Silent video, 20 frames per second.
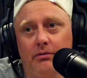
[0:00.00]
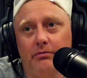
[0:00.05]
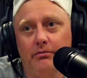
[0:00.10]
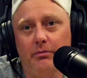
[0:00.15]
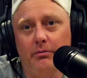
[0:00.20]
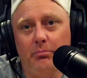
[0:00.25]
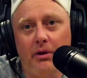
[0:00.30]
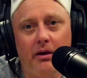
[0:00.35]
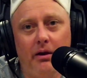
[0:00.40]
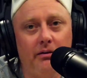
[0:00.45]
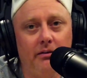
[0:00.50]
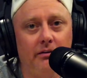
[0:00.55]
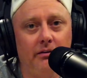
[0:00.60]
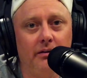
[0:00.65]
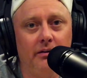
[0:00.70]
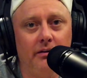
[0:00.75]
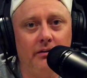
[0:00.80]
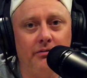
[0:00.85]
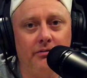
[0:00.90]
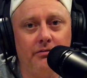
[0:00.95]
paneling
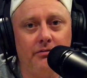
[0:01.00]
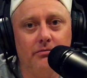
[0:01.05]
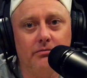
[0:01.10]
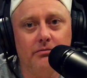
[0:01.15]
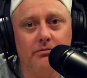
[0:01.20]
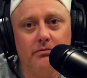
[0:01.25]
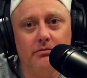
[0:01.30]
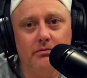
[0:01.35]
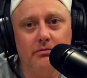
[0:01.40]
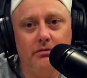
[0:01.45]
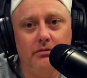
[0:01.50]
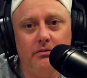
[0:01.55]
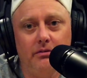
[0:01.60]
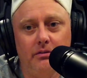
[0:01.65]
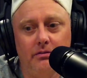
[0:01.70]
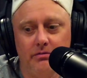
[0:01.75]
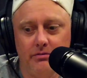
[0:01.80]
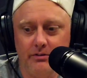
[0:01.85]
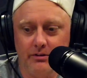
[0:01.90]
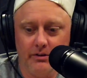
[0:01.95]
is
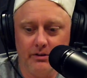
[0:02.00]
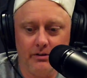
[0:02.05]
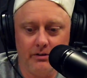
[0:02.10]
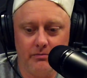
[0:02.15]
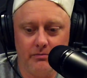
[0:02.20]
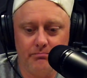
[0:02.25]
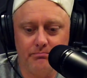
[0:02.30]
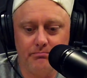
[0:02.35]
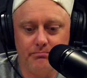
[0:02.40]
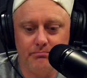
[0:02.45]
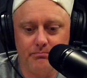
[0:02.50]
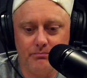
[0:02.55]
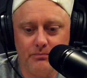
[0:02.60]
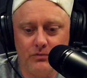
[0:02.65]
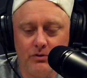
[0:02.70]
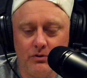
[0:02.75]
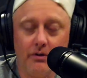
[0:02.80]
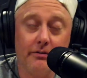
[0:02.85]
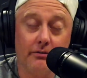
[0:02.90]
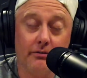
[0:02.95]
the
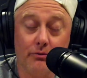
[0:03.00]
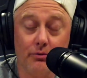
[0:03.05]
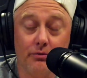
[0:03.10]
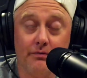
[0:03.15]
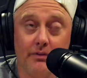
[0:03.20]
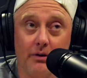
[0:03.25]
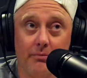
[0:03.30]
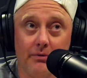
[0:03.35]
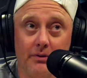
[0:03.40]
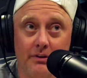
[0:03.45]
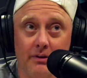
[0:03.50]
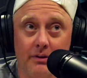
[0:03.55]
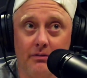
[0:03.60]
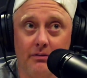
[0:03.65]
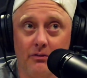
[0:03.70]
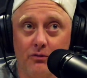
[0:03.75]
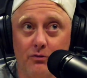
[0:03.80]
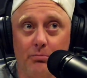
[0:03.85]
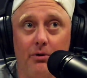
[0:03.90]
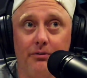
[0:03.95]
tongue and groove that we
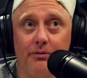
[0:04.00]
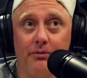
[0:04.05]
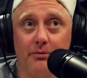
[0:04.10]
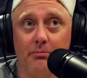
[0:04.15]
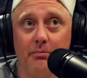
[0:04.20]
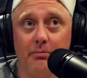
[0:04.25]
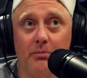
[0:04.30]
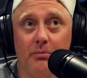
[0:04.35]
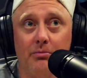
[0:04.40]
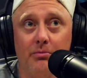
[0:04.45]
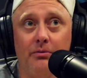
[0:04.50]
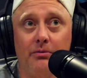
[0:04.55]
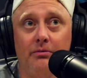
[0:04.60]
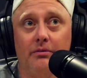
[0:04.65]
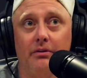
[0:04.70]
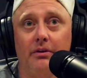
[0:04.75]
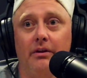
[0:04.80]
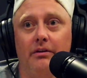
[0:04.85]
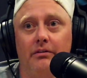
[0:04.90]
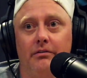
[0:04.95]
did, the spalted
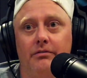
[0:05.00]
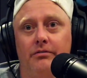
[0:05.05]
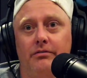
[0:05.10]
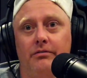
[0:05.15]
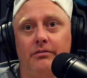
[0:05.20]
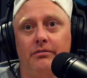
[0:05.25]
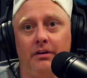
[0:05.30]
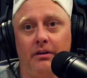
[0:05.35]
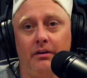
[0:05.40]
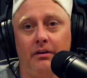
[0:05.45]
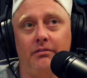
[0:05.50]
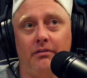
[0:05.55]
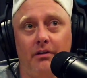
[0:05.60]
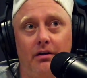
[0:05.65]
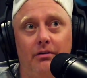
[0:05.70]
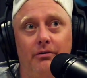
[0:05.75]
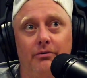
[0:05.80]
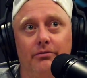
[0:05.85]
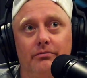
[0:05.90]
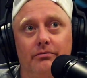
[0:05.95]
maple, it sticks
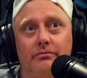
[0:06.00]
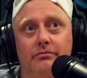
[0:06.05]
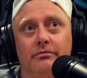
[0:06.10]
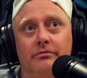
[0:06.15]
out.